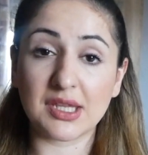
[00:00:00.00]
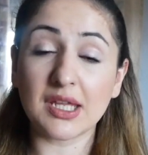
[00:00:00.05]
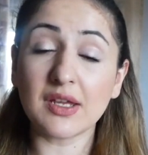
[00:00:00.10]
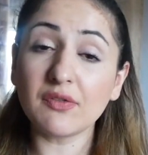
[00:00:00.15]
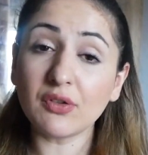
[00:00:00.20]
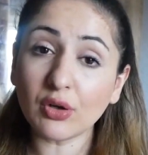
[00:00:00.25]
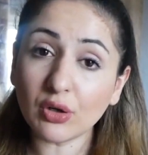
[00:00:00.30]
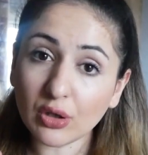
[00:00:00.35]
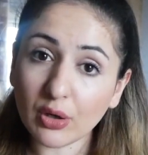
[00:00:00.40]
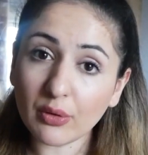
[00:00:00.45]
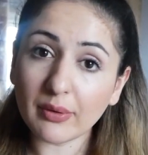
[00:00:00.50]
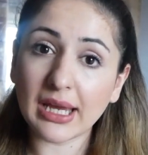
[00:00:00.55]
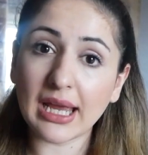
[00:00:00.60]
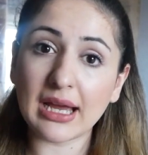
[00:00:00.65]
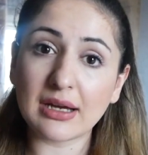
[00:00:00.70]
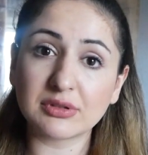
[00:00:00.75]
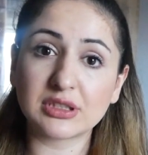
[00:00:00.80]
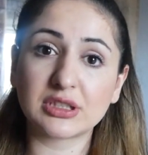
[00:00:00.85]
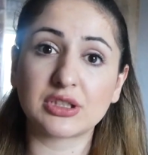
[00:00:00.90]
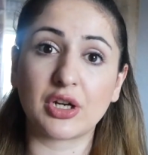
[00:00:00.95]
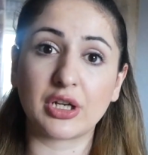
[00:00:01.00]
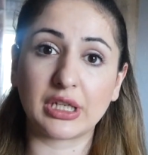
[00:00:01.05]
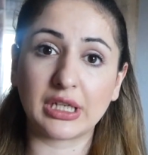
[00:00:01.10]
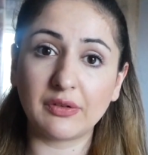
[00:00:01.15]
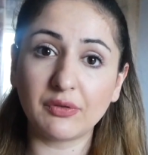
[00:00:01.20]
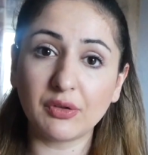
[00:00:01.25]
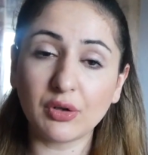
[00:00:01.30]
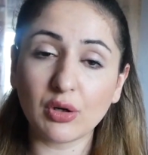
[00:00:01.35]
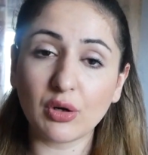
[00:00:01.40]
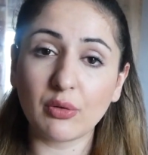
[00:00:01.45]
If you're going outside,
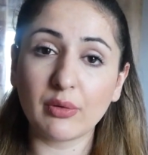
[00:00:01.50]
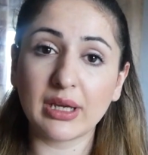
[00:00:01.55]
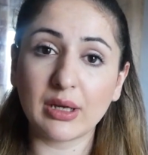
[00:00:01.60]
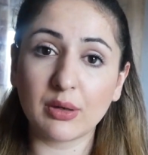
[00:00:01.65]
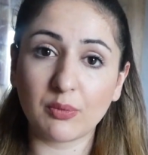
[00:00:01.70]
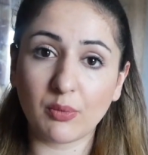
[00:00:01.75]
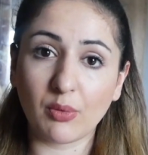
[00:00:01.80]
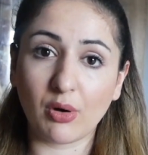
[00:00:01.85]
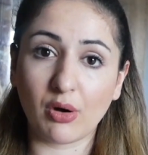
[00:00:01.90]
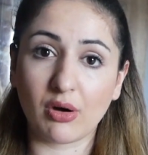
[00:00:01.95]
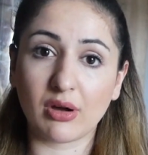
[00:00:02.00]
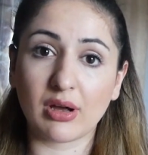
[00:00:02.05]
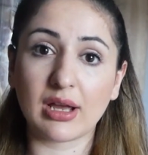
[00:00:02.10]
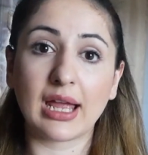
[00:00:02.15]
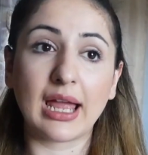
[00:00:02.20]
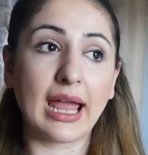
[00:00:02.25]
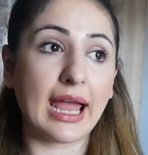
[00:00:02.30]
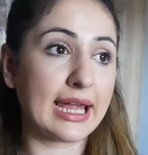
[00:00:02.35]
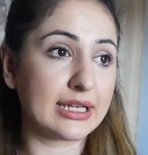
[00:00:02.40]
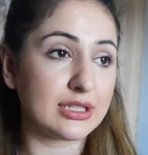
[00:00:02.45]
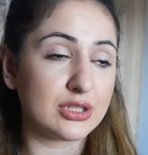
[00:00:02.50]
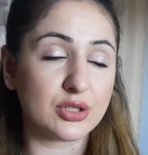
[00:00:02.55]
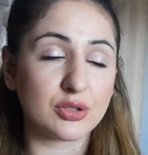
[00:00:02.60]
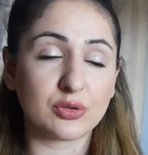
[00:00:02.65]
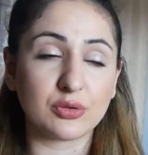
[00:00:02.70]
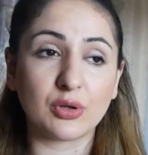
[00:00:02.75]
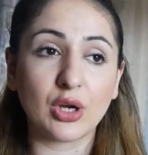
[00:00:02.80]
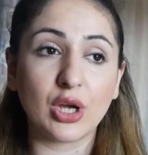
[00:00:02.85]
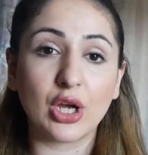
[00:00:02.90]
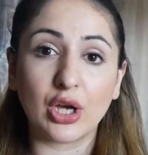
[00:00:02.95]
if you're going a walk and
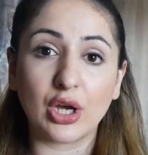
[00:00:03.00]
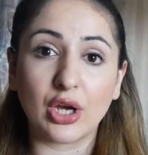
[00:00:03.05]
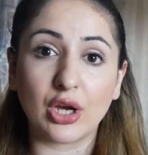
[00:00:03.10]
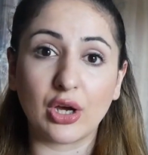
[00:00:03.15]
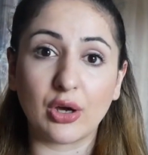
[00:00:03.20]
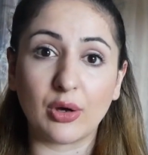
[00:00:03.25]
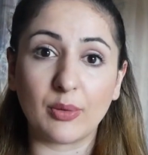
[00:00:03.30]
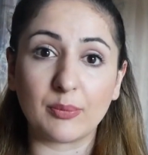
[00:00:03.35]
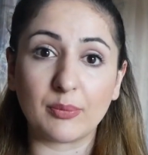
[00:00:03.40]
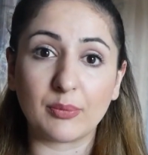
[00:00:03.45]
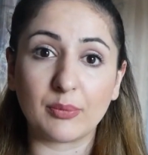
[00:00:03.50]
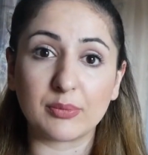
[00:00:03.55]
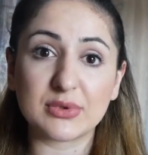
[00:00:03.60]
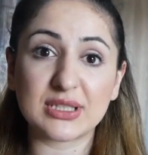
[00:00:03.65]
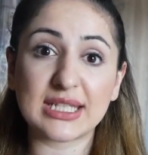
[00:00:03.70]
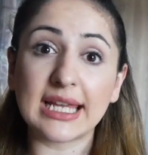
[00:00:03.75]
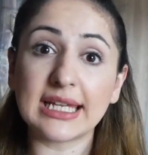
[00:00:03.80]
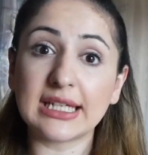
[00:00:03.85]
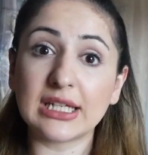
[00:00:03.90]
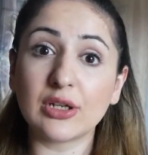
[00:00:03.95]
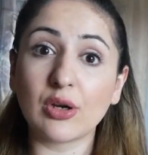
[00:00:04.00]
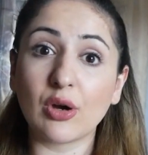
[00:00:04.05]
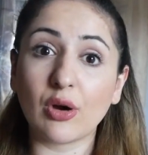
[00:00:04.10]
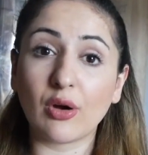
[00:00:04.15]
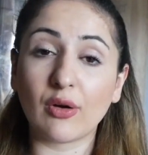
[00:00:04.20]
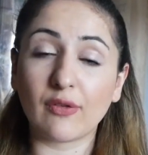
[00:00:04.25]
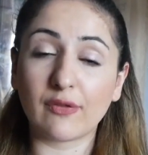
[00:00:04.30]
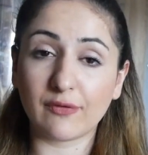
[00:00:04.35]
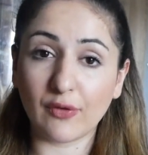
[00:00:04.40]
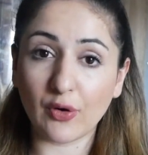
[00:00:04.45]
you taking
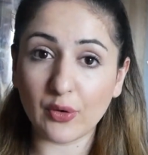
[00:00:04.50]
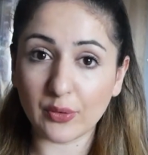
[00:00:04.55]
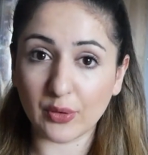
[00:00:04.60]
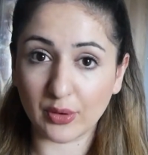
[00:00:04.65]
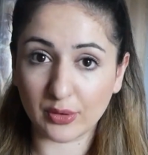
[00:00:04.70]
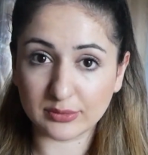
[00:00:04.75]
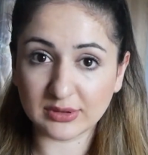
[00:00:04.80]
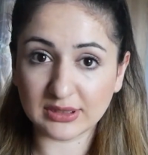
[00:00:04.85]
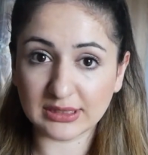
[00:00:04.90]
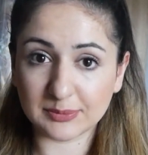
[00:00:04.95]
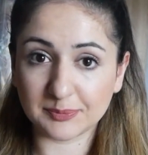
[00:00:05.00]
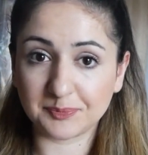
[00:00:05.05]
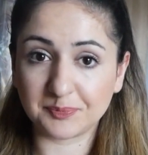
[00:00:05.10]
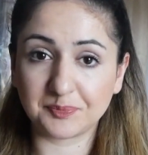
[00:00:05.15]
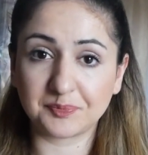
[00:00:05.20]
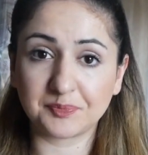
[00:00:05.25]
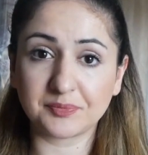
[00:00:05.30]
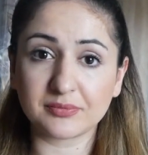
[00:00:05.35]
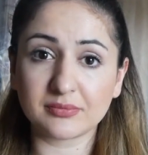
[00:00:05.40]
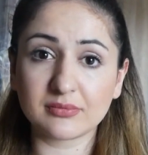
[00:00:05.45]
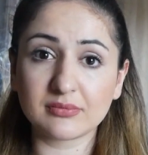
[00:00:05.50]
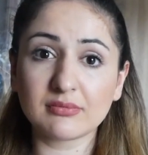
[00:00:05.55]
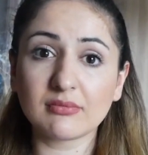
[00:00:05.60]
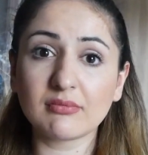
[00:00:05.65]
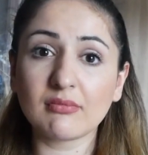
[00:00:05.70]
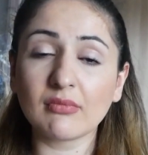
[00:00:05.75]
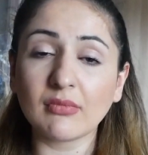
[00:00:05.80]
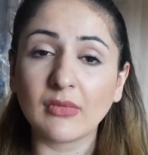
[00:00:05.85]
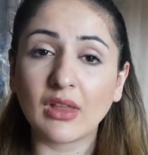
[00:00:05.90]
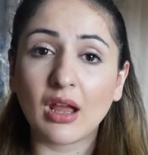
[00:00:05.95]
photos,
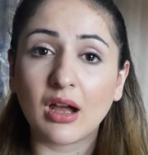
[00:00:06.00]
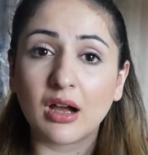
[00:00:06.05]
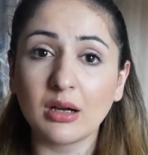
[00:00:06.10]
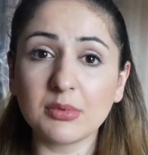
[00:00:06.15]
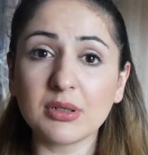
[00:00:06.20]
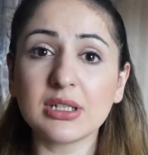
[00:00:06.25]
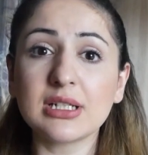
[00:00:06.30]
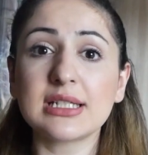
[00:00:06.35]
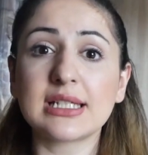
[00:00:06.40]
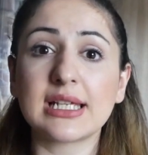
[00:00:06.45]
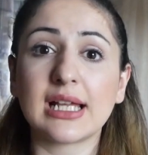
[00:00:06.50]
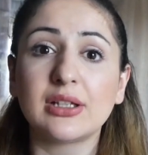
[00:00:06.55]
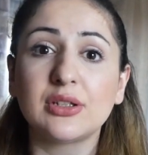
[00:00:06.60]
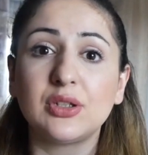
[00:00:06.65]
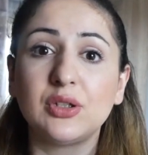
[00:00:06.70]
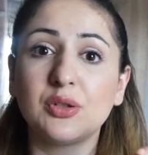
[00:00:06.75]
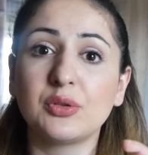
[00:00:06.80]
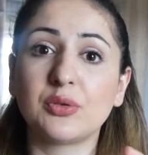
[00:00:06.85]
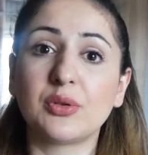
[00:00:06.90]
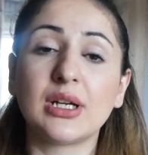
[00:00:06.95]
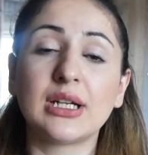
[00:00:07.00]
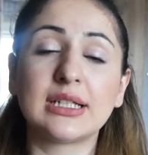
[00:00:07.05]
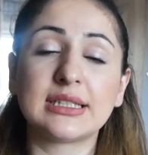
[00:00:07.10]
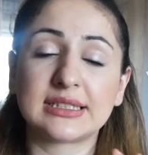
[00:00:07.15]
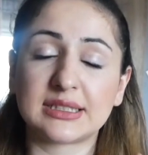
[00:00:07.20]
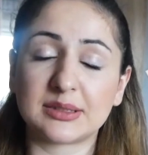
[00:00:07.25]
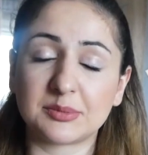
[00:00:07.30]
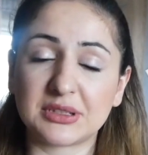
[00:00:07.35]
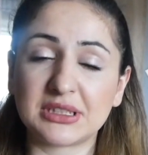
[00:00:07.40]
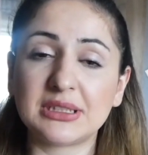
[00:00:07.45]
I'm going to tell you
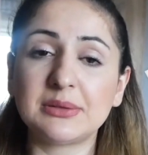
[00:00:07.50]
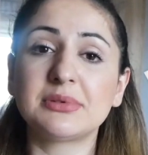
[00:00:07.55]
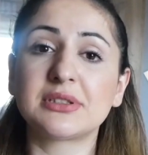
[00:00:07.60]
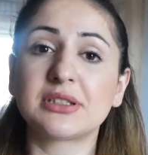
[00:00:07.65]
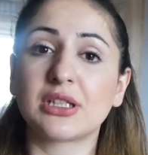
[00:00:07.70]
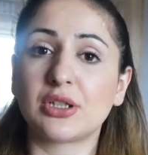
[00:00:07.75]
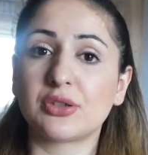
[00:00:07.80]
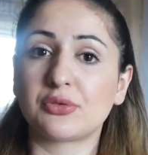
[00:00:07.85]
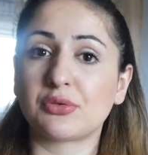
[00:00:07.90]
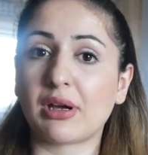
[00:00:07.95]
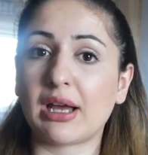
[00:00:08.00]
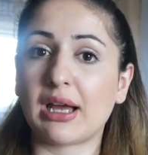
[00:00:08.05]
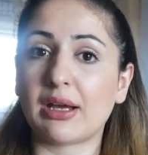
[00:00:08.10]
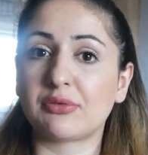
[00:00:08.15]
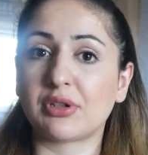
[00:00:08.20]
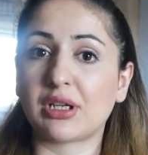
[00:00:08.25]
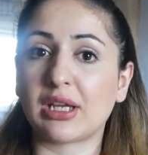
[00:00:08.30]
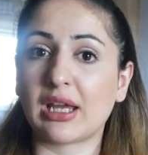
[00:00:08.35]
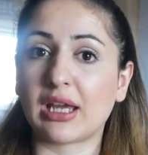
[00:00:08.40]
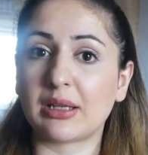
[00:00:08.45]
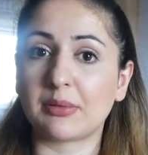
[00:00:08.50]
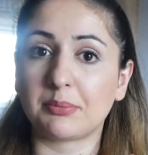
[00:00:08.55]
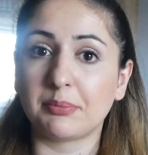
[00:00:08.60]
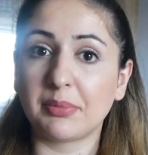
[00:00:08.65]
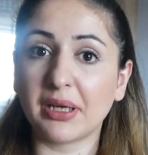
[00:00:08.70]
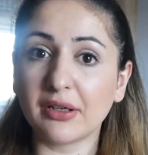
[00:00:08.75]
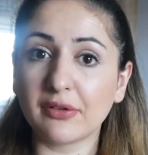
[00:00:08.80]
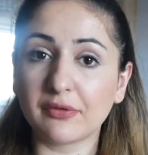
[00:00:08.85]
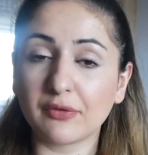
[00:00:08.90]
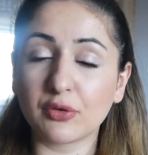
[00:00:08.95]
some tips to how to get
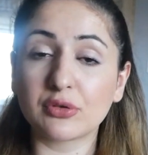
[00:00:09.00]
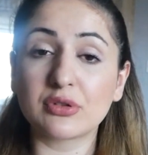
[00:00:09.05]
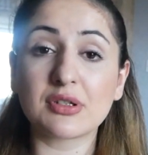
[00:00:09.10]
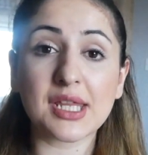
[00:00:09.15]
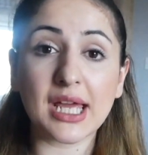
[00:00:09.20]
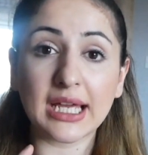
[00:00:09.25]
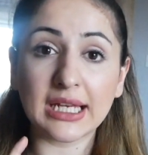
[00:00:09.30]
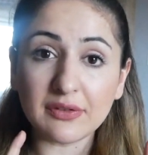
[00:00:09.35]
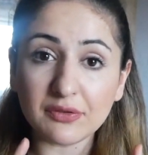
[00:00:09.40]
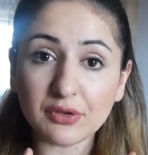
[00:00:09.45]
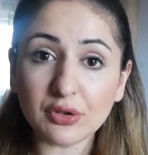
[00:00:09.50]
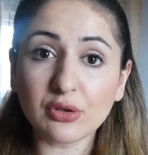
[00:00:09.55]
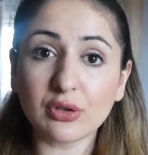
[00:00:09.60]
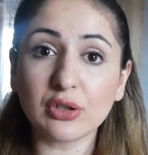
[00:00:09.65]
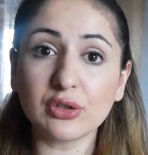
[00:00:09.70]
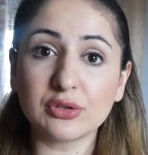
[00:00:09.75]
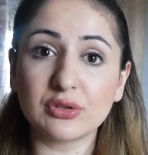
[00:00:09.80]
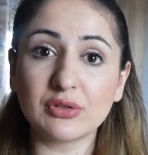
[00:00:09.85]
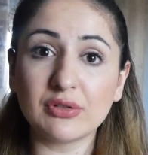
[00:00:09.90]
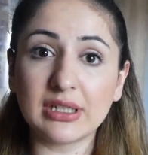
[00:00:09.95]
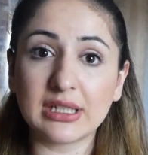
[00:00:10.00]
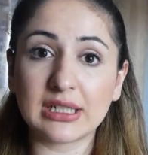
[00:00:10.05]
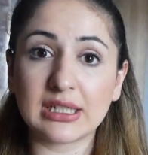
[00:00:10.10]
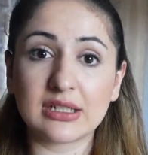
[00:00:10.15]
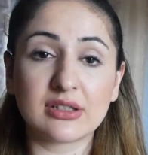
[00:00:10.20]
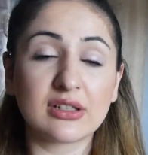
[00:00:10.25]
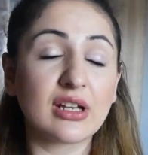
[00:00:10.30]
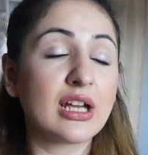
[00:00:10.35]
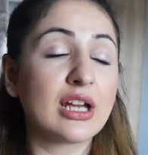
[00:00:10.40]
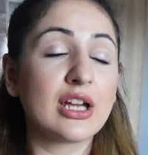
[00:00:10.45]
better photos, and if you're not doing
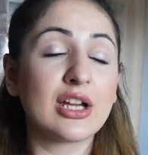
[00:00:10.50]
it,